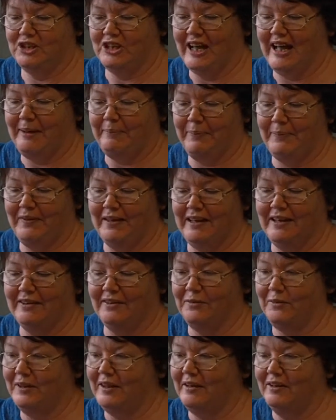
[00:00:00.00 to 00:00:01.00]
Sharp
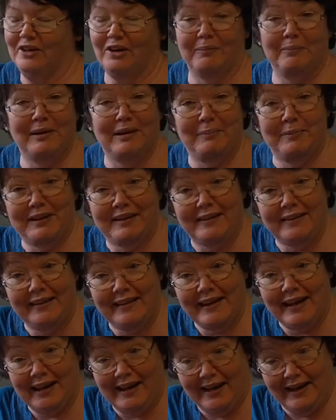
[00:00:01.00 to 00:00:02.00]
things with a knobbly bit at
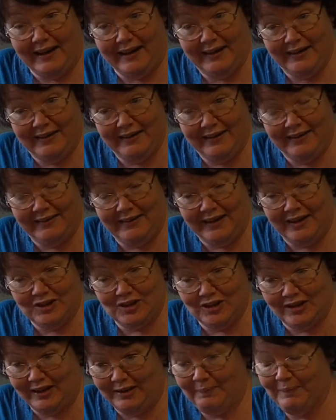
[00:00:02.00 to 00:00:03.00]
the end,
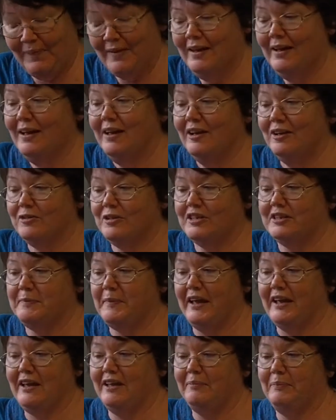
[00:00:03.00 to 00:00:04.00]
essentially.
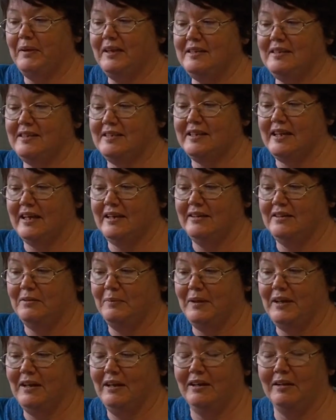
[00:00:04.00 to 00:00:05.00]
Dressmaking pins tend to
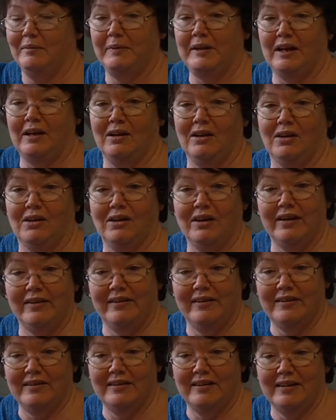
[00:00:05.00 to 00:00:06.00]
be a little bit longer
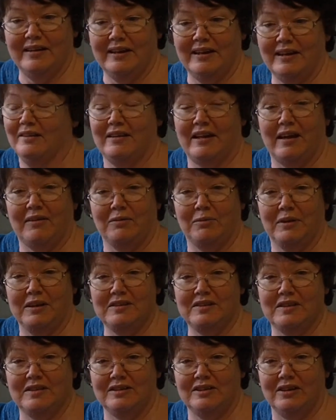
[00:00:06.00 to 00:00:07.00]
than the other
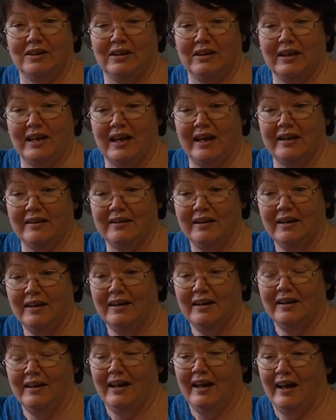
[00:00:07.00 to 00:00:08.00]
ones that you can get,
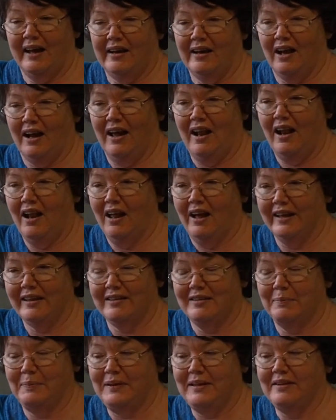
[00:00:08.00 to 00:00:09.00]
and I like
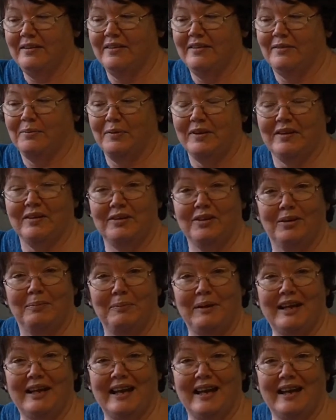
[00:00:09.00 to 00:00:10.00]
the pins with a
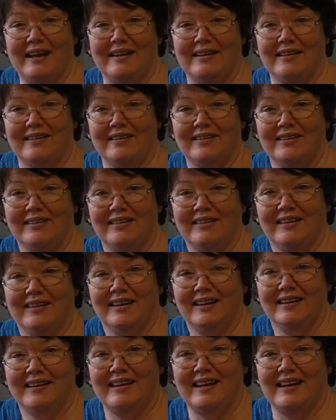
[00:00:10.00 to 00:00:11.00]
knobbly end.
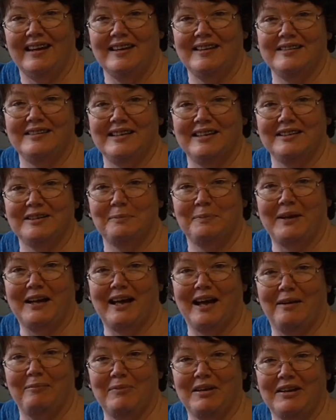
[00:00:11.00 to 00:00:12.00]
They're easier to pick
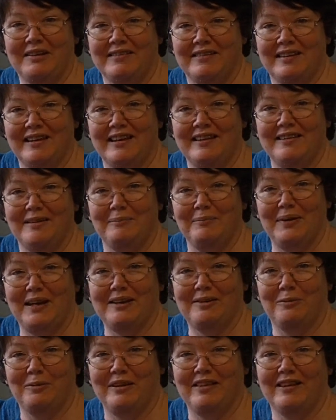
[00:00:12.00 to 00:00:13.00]
up, you see them
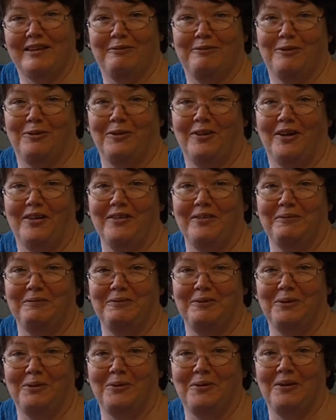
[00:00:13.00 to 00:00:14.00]
better when they fall on the
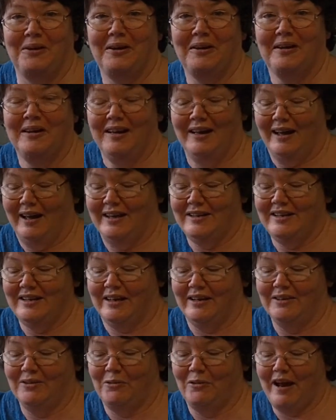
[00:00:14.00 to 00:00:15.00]
floor, and you
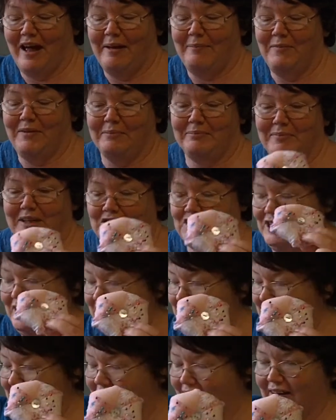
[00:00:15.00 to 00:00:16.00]
can grab them much
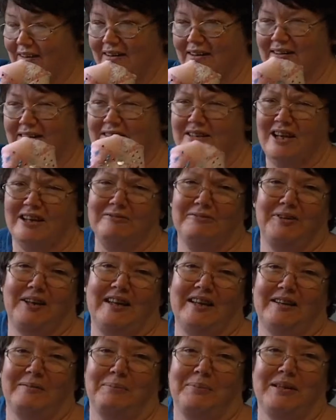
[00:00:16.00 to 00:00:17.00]
easier. Don't
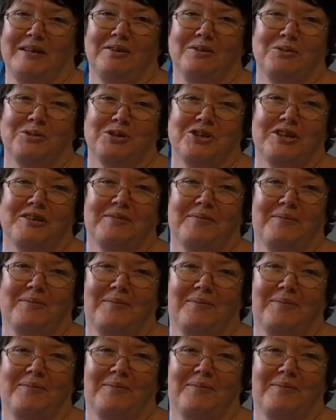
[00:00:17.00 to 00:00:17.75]
forget a pin cushion.